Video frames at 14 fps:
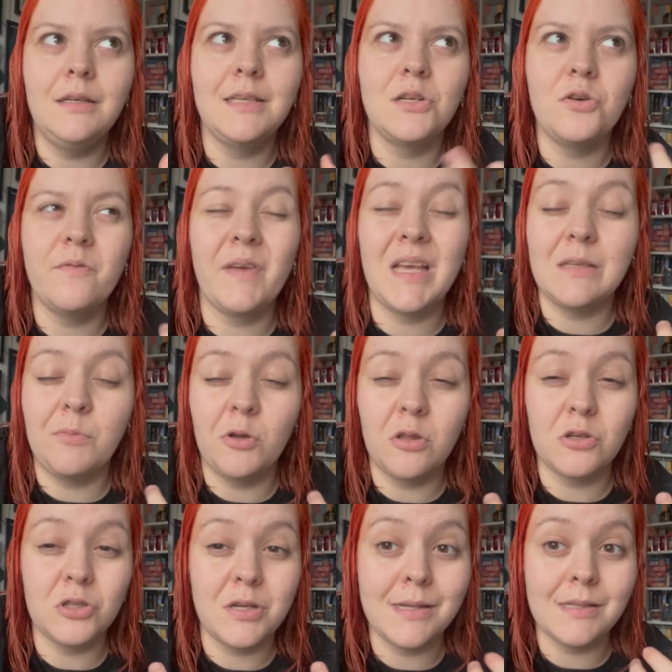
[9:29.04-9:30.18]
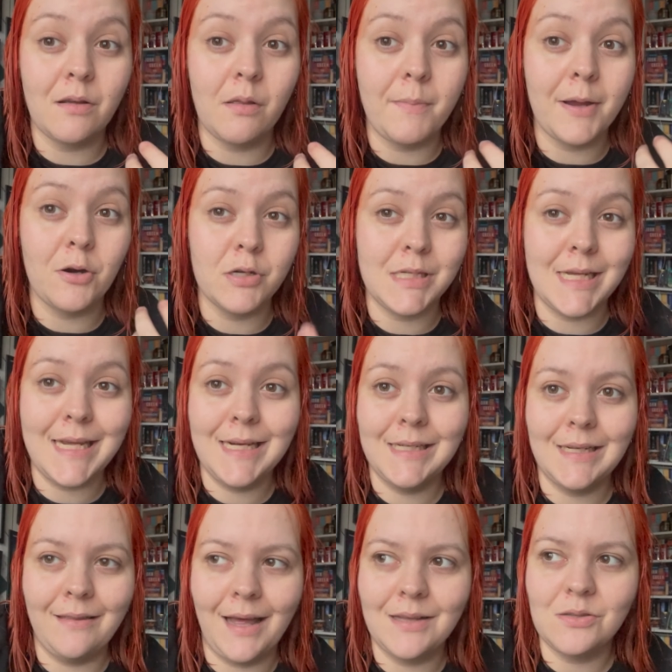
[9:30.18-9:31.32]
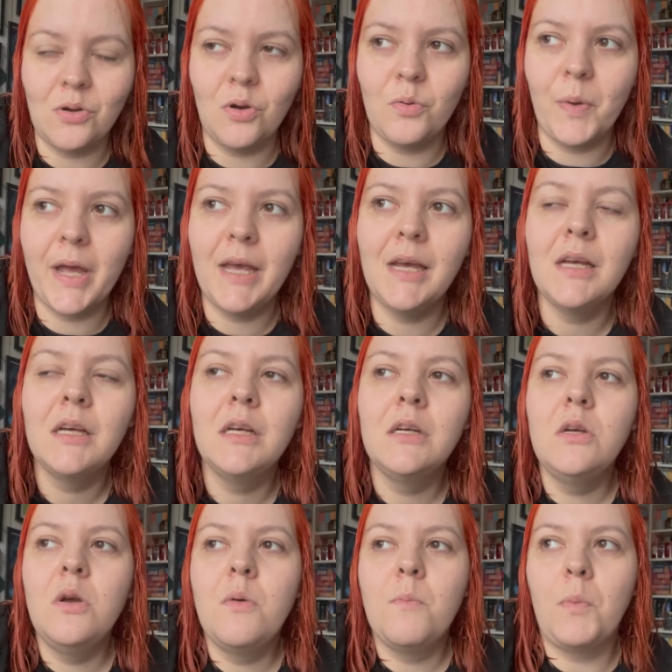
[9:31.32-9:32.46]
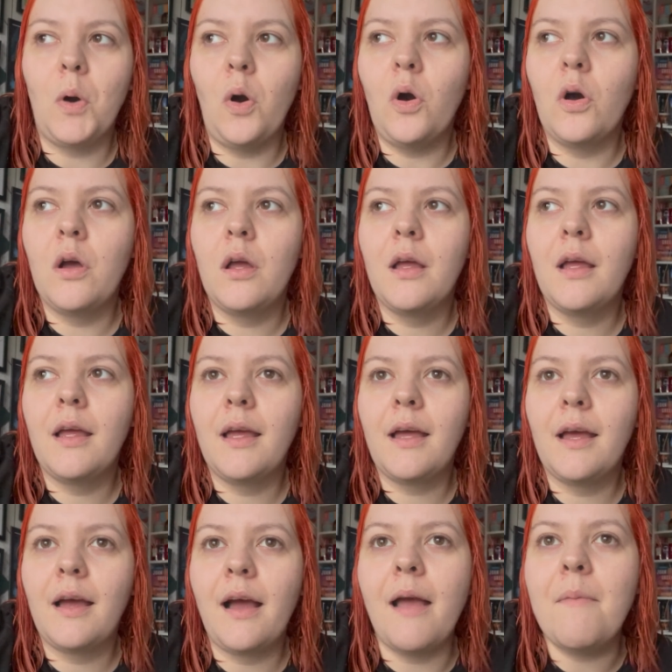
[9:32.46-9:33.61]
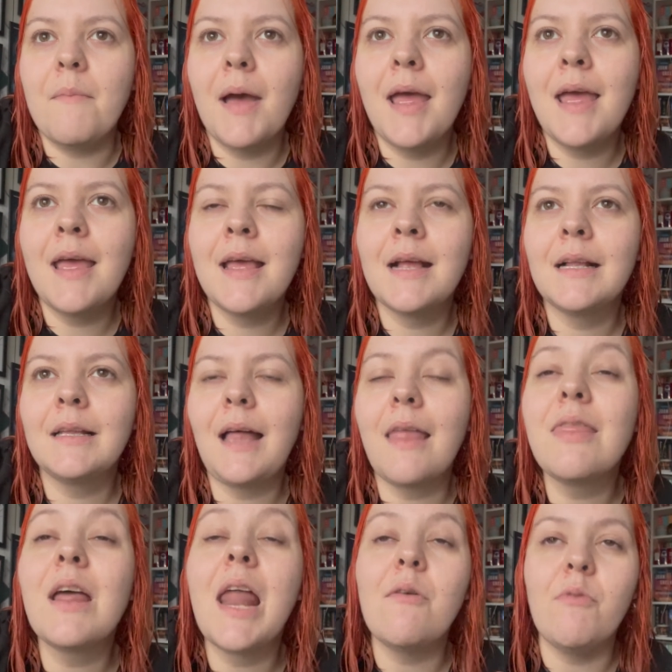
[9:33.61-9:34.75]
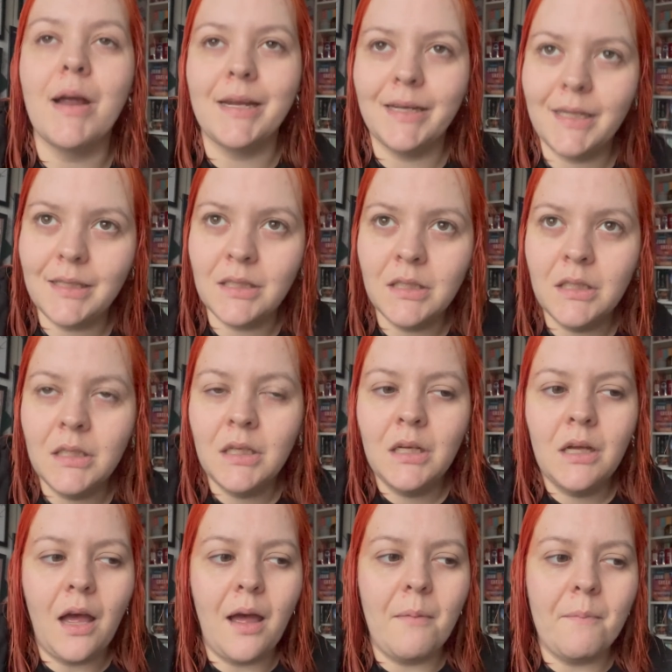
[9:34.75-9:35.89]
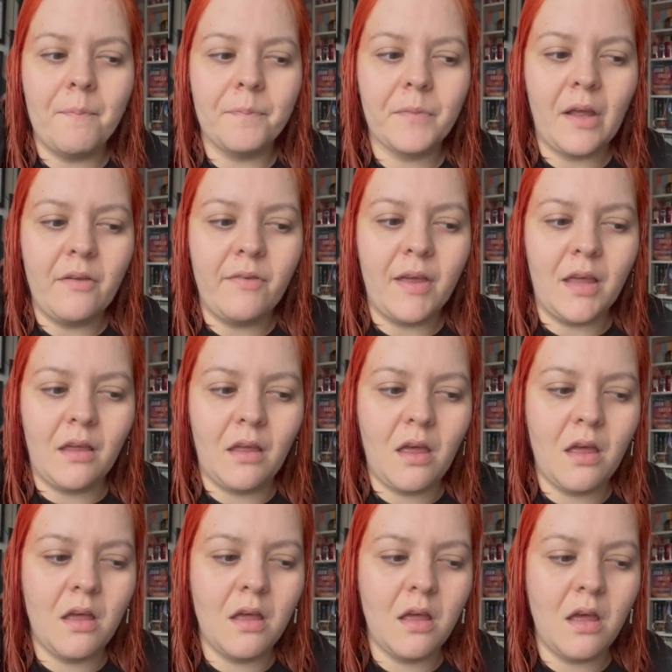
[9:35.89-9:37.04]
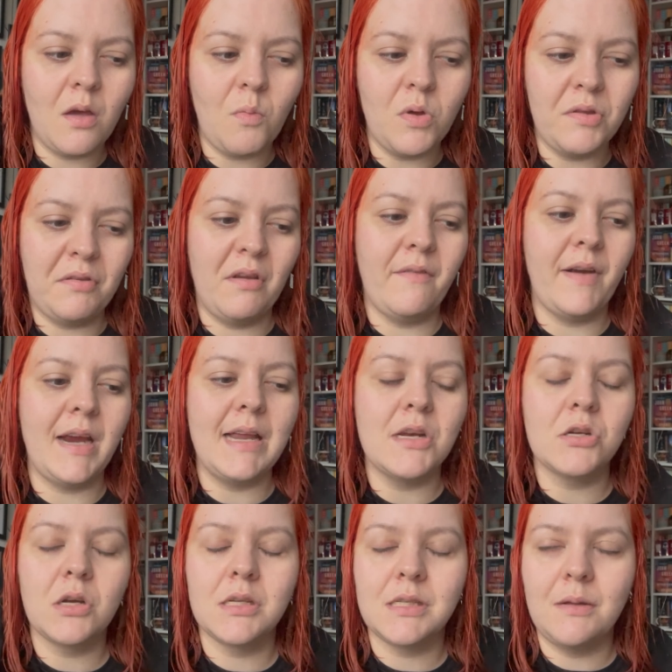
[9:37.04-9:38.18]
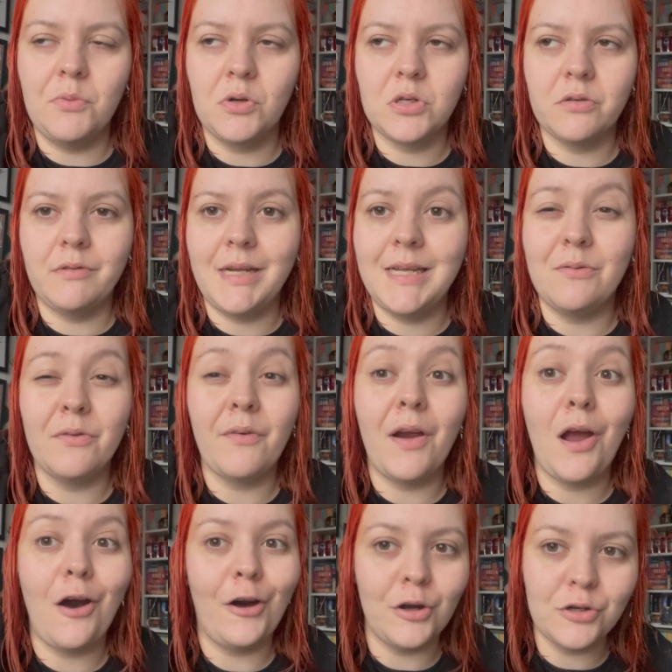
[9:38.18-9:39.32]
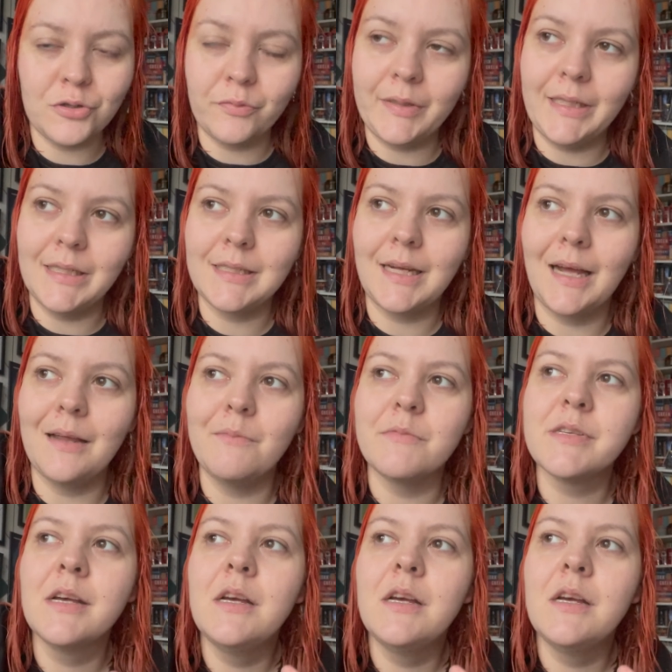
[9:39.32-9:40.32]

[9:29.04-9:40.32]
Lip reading: I don't think it's a book that should necessarily be critiqued in that sort of way, but I'm glad that I read it. I think it was a very interesting book to read. It was very hard to read at times.